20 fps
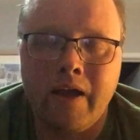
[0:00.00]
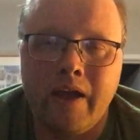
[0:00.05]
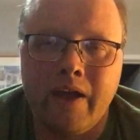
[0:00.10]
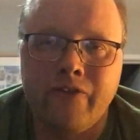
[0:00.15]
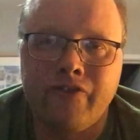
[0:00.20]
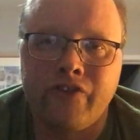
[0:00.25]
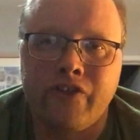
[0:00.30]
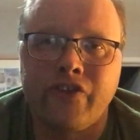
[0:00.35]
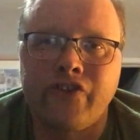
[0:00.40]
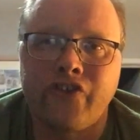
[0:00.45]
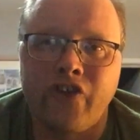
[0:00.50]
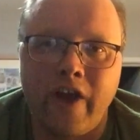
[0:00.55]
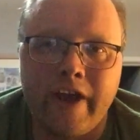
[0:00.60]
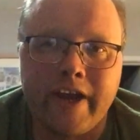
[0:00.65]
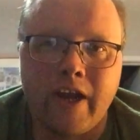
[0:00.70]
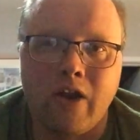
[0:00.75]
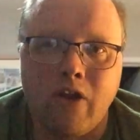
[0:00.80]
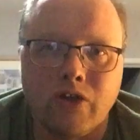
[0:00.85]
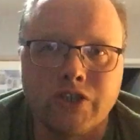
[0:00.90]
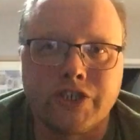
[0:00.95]
it's the
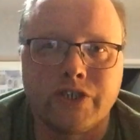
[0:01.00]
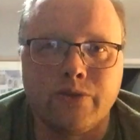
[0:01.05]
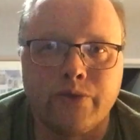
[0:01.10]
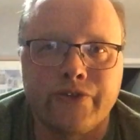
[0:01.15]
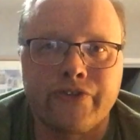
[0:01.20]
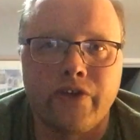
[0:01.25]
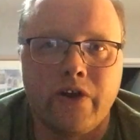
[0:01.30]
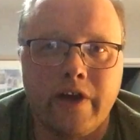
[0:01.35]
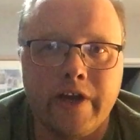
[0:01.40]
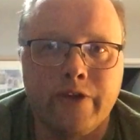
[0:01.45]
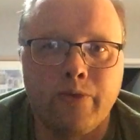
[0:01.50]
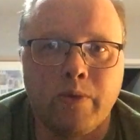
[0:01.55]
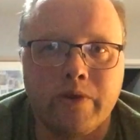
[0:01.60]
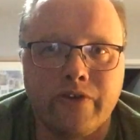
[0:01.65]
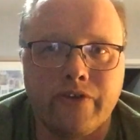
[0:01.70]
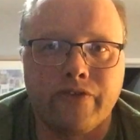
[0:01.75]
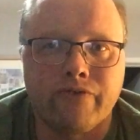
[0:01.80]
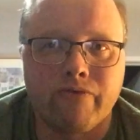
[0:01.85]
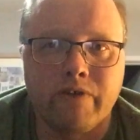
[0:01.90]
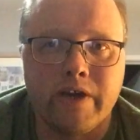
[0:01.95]
psychological side
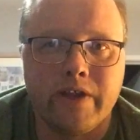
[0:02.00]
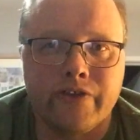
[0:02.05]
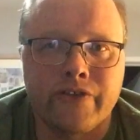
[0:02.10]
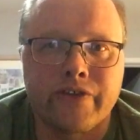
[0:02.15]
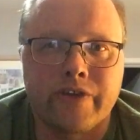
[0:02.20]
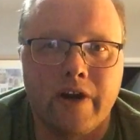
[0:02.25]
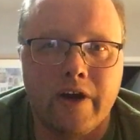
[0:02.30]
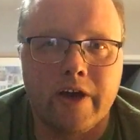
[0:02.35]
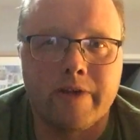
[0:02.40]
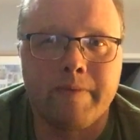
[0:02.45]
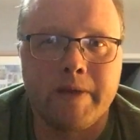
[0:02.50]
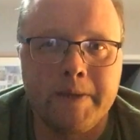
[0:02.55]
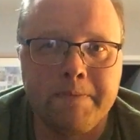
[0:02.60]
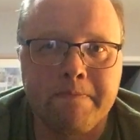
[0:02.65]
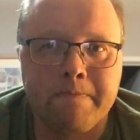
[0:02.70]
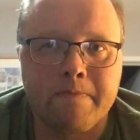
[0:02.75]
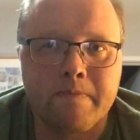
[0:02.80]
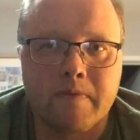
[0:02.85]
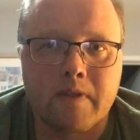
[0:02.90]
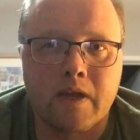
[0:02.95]
which has really scarred
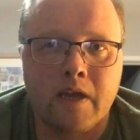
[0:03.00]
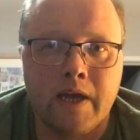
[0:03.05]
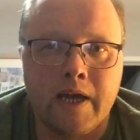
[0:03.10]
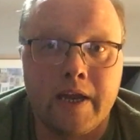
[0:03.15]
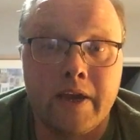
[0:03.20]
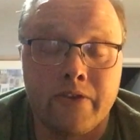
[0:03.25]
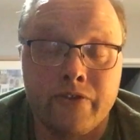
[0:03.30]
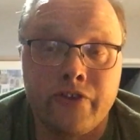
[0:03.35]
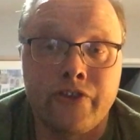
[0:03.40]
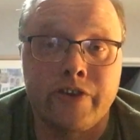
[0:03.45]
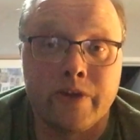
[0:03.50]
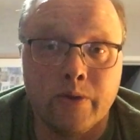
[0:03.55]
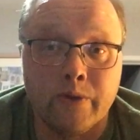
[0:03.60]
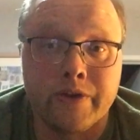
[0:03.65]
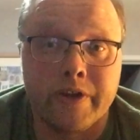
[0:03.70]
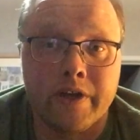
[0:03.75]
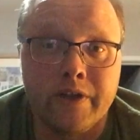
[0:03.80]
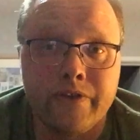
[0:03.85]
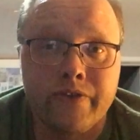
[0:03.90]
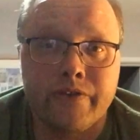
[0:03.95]
me, and
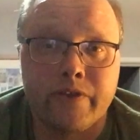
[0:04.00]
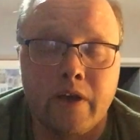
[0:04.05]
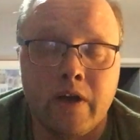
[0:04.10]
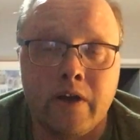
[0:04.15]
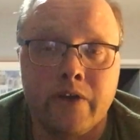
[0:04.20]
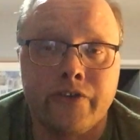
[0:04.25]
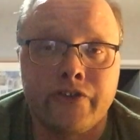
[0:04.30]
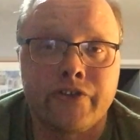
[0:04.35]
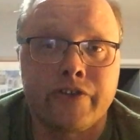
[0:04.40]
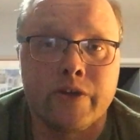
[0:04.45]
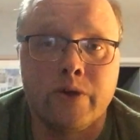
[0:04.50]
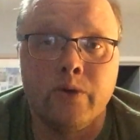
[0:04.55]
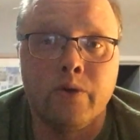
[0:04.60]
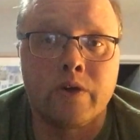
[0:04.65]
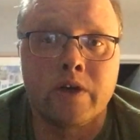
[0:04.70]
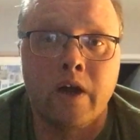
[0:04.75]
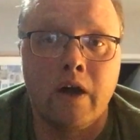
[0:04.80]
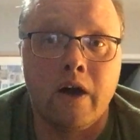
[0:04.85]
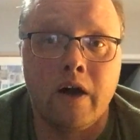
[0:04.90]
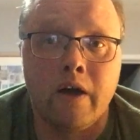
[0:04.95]
still does. I still